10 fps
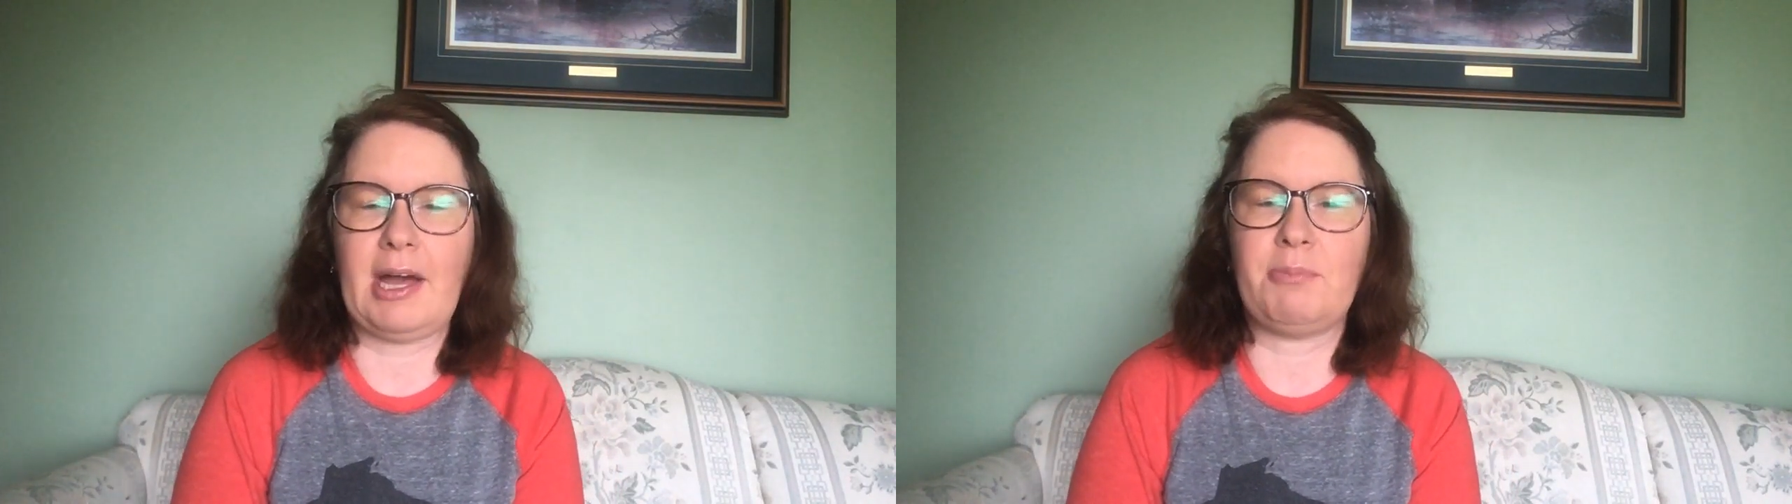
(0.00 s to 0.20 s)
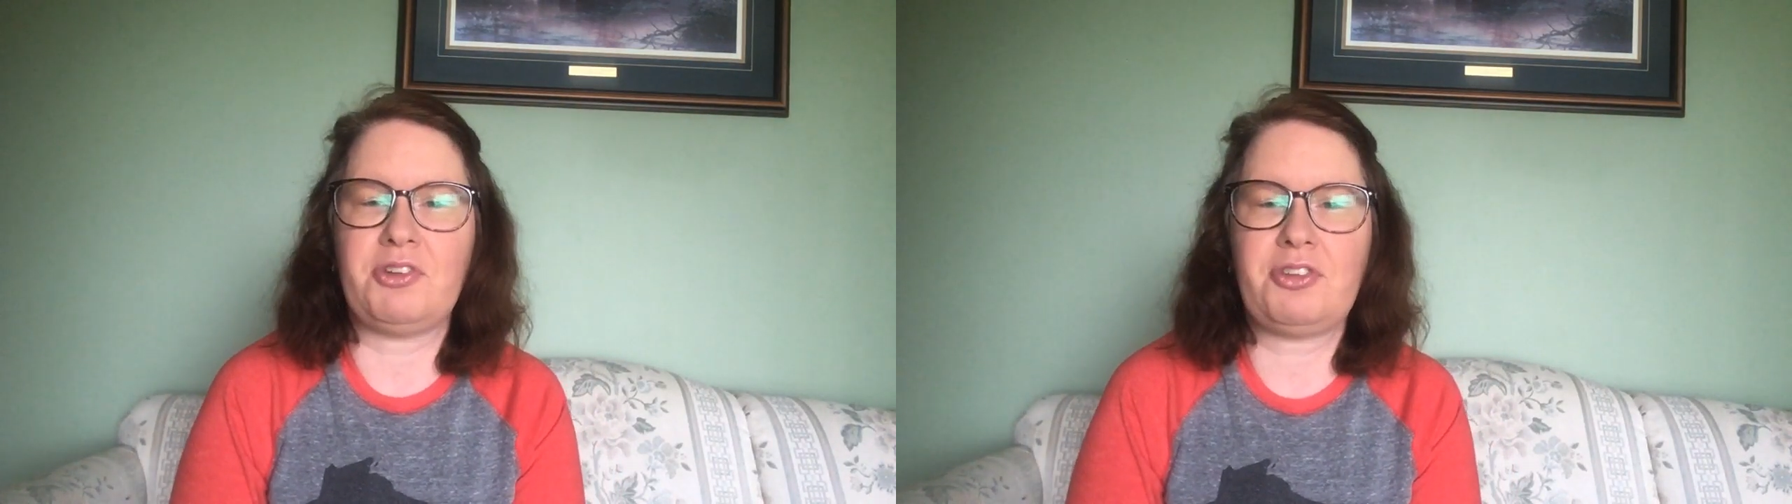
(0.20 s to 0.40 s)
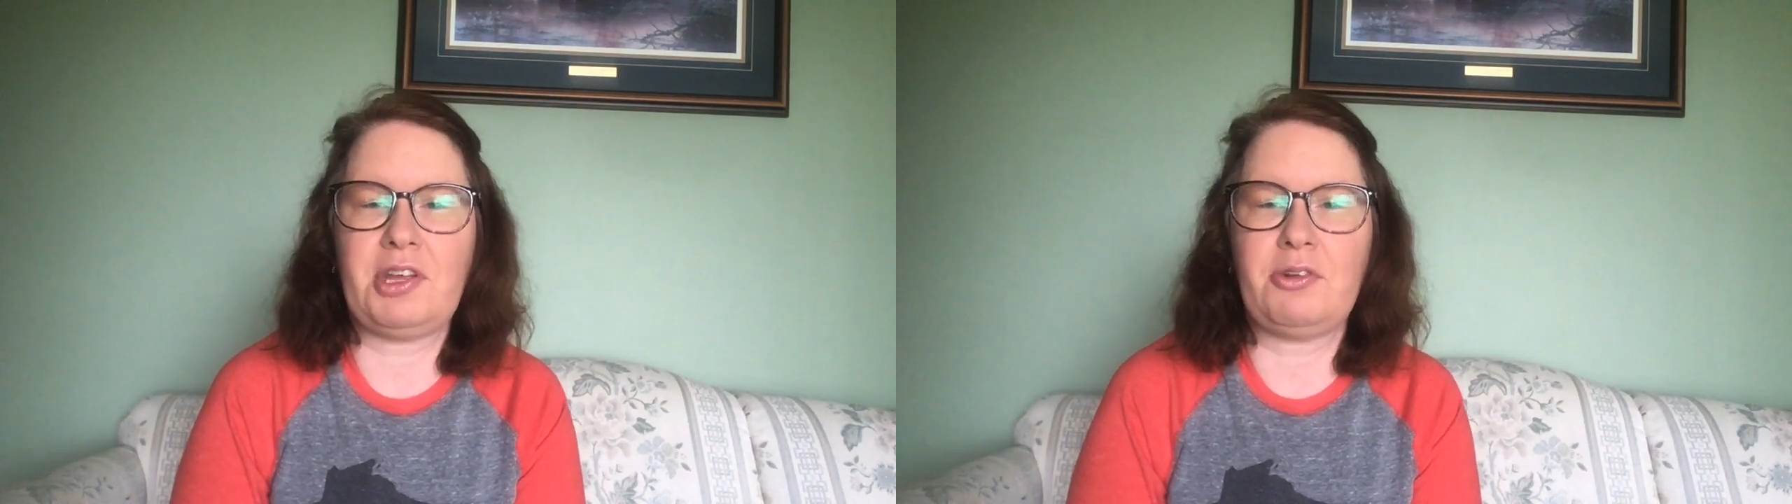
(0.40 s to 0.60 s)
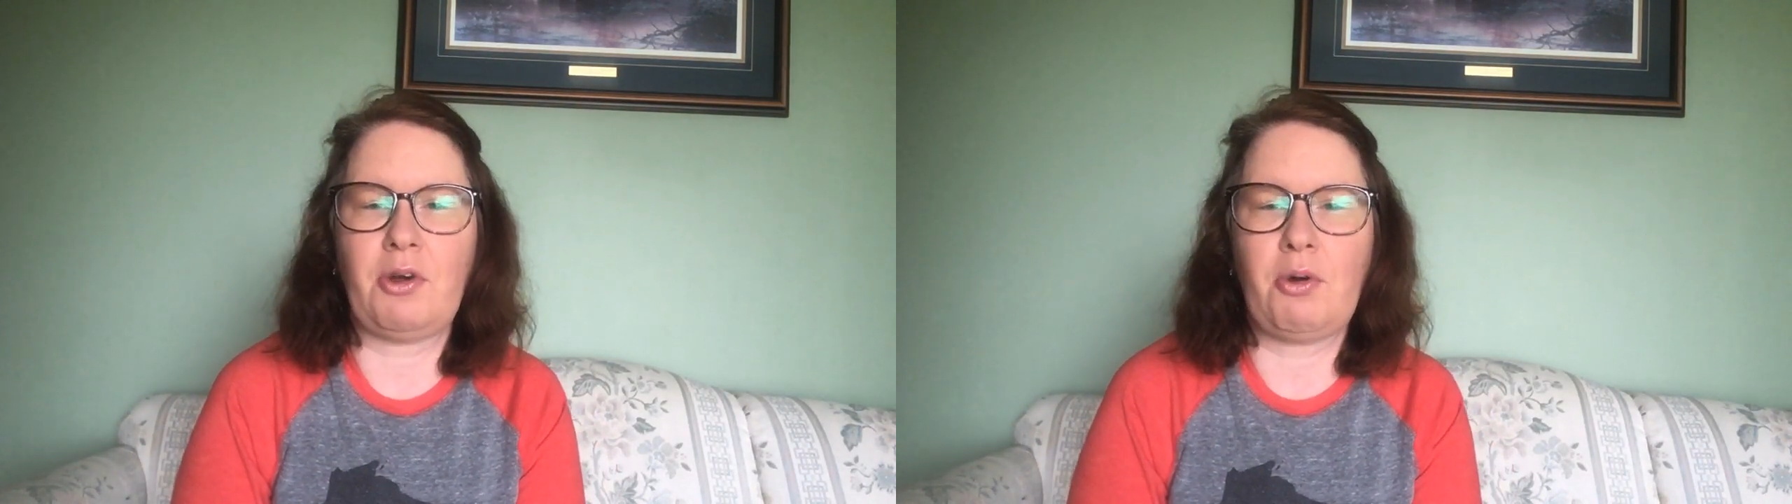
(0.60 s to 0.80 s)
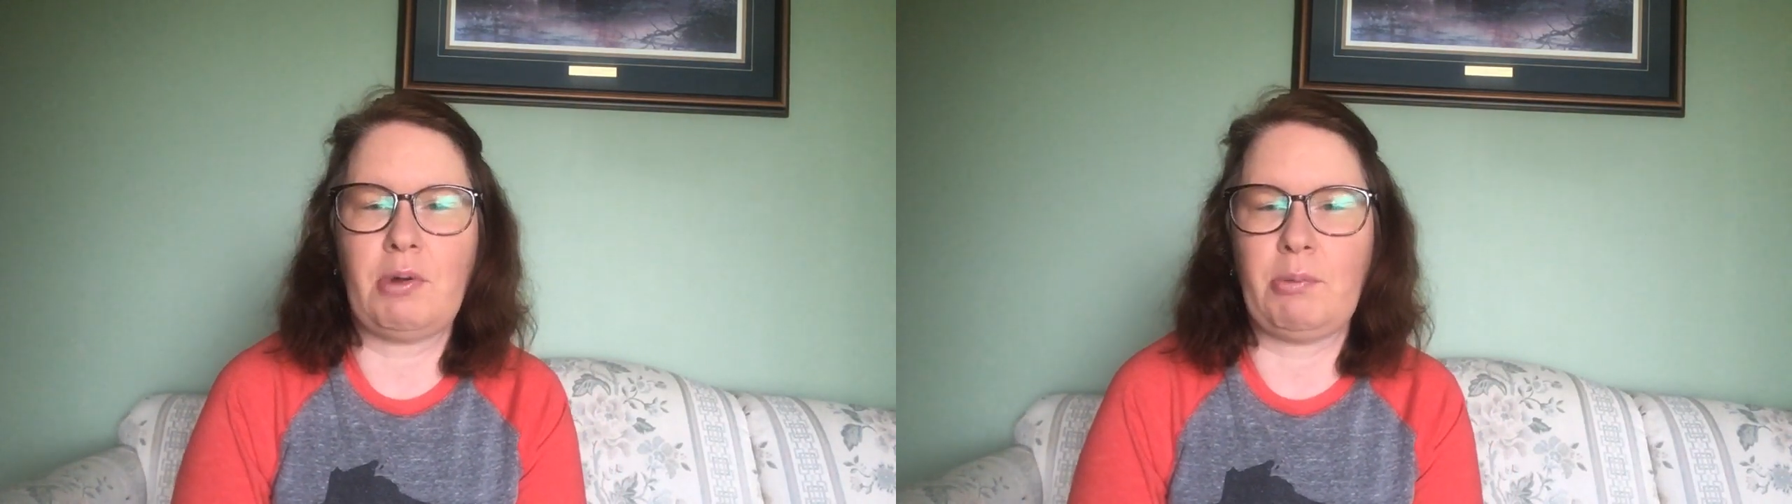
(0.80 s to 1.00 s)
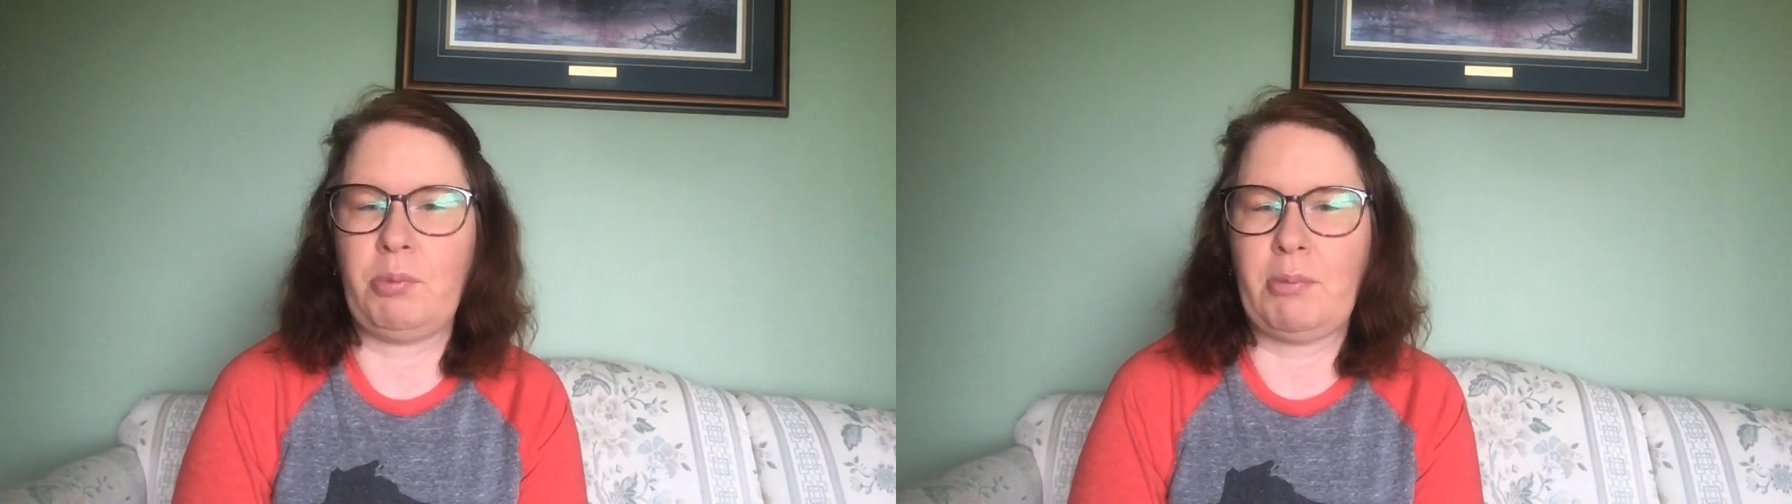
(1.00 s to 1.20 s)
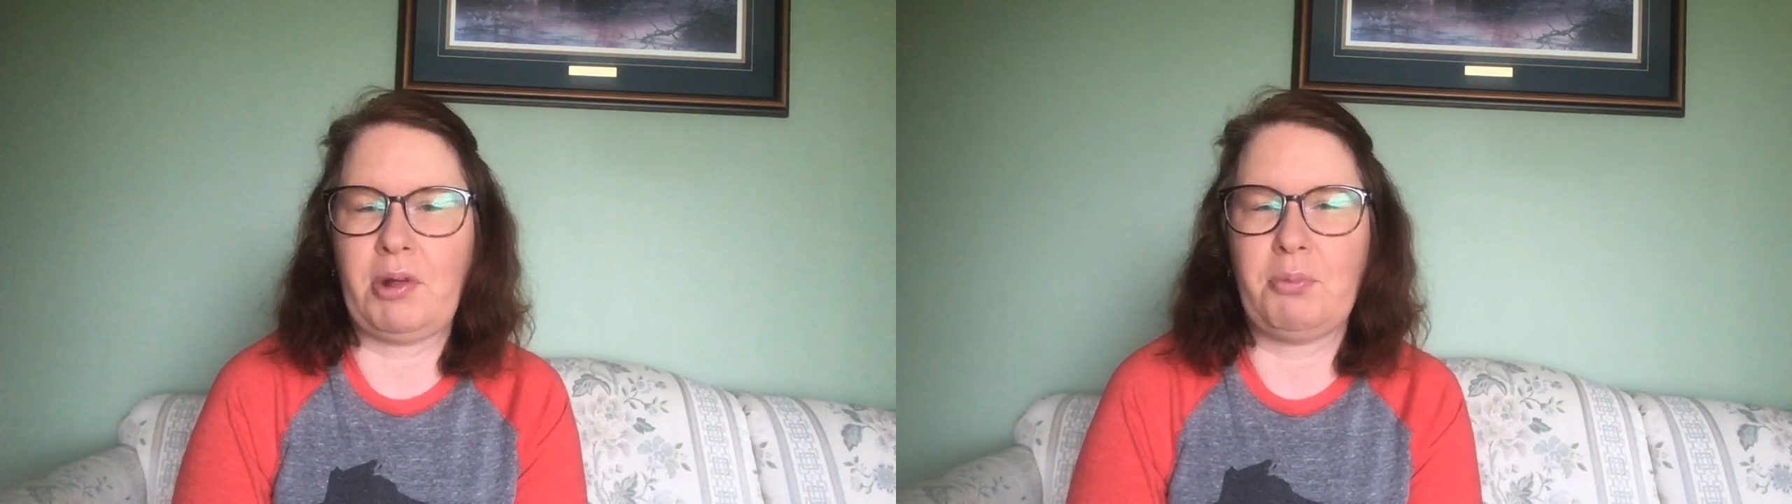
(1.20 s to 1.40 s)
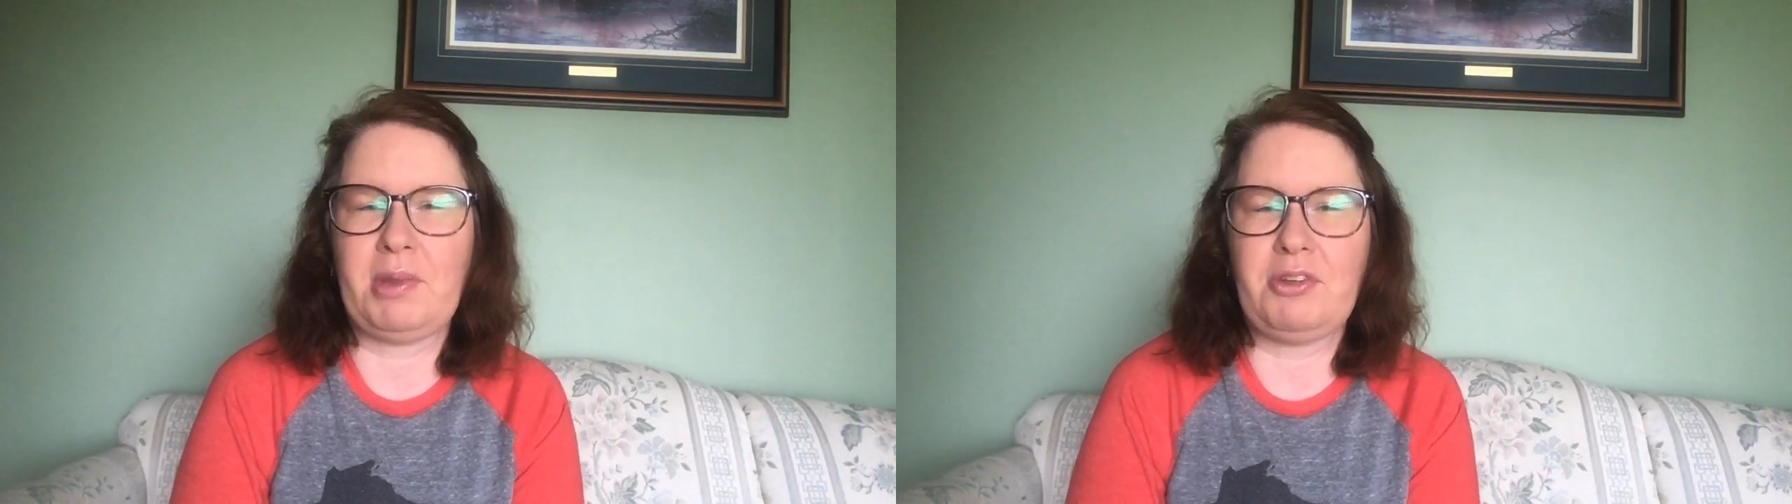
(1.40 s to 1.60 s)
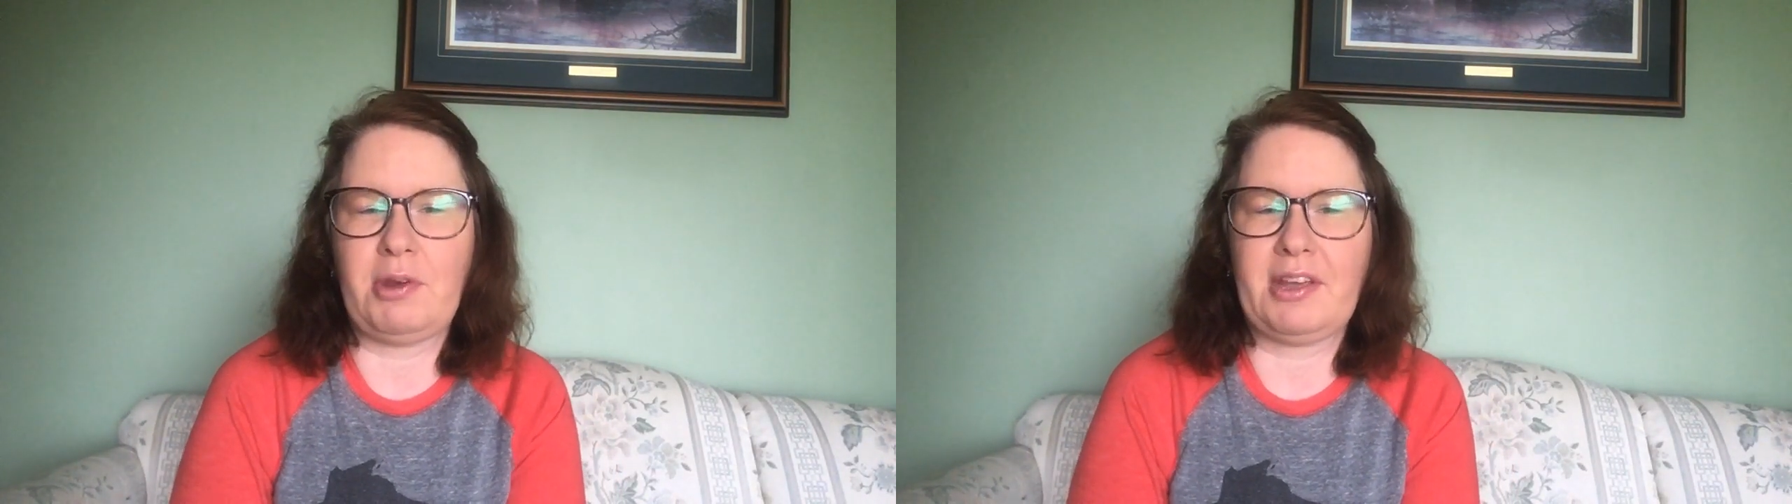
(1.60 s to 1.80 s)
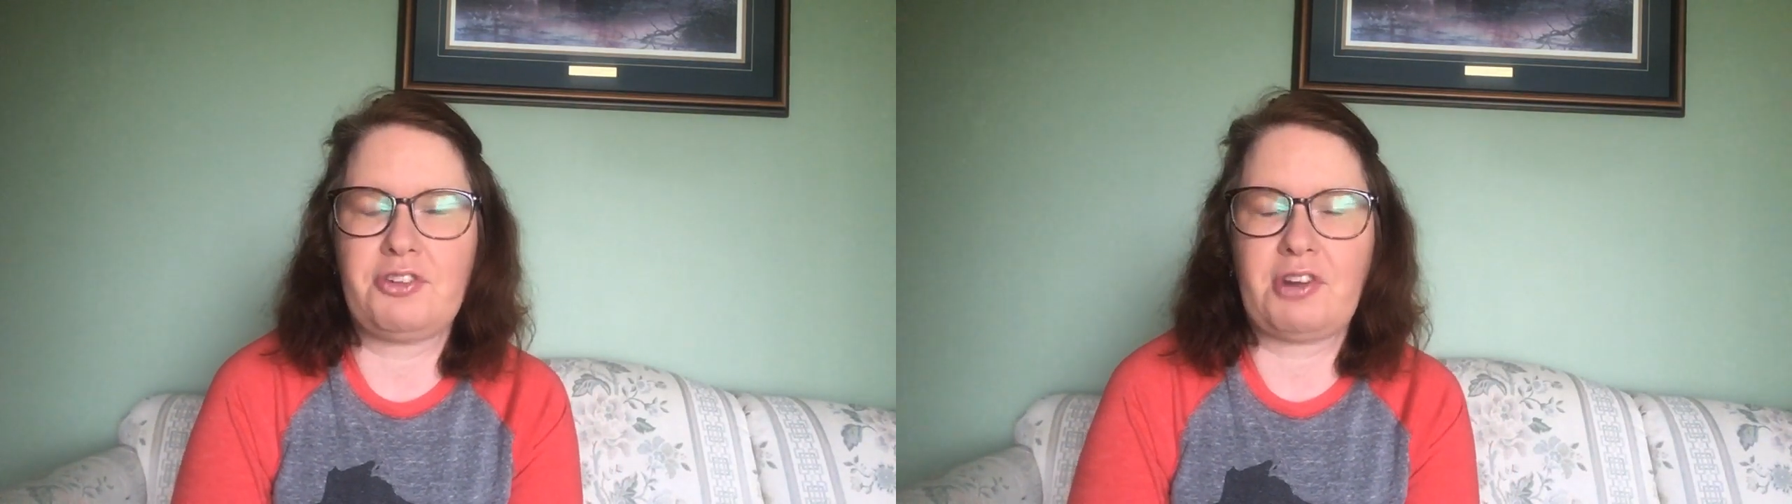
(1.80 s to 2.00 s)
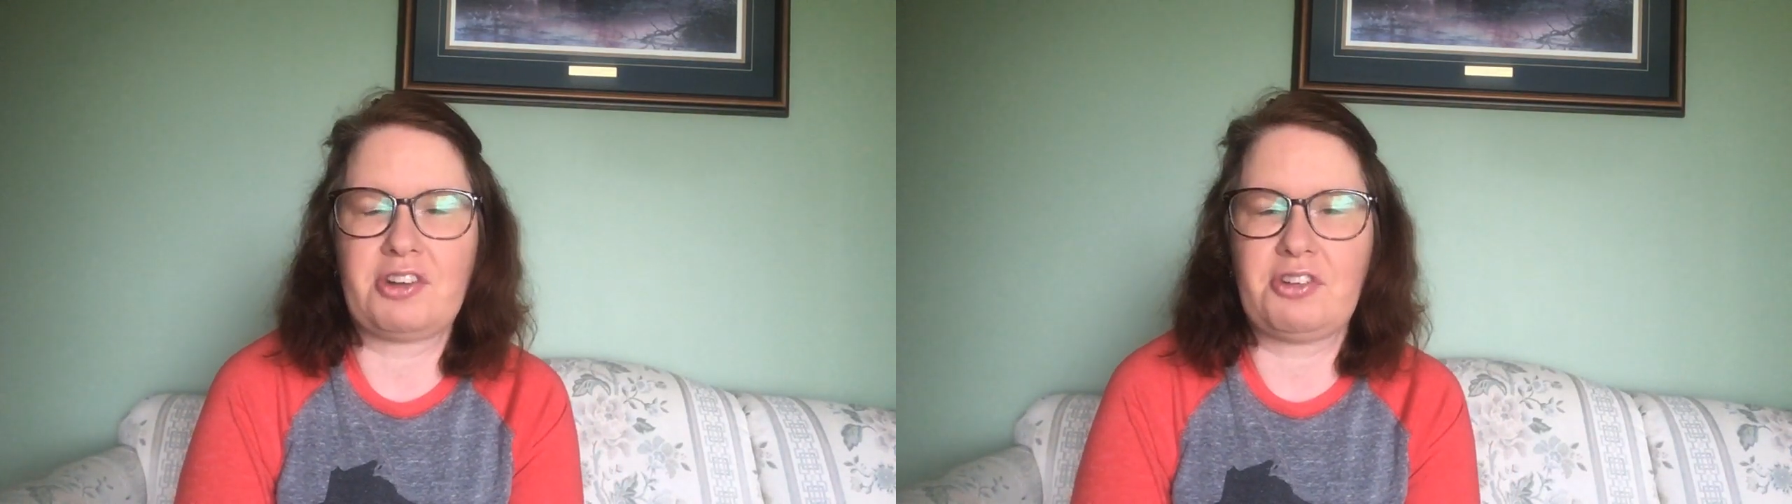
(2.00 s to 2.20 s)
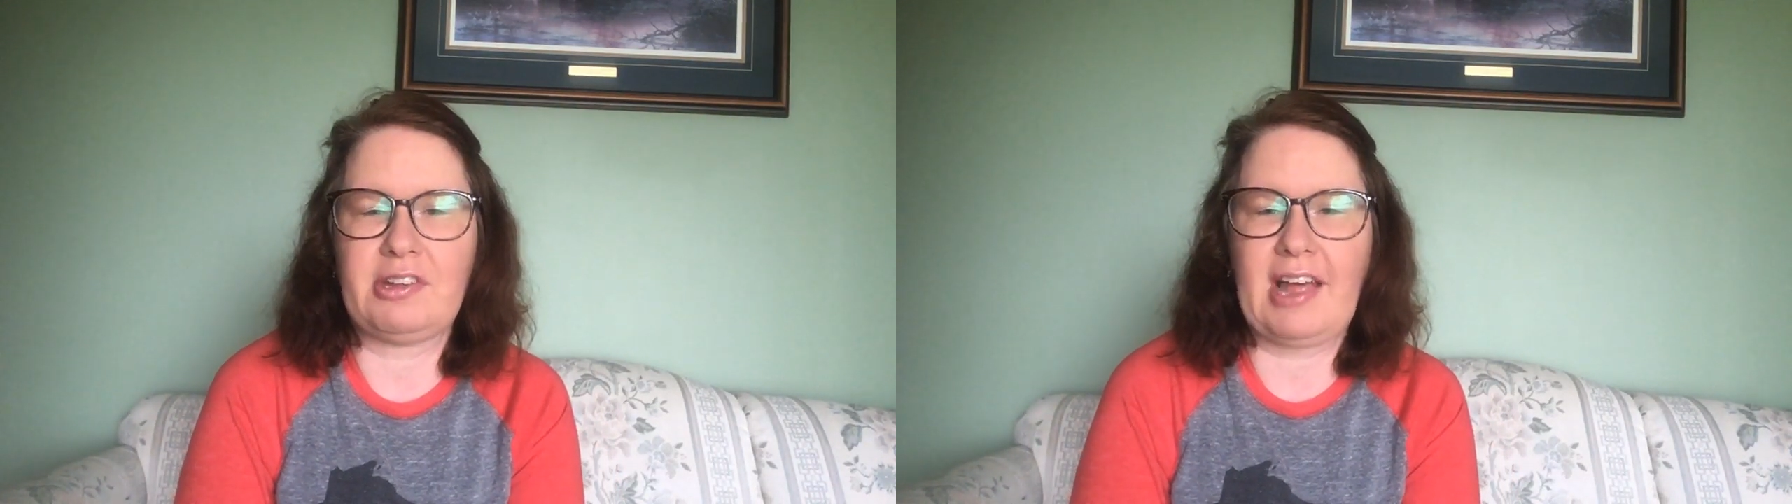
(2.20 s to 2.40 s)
Just so you know, we won't be doing a structured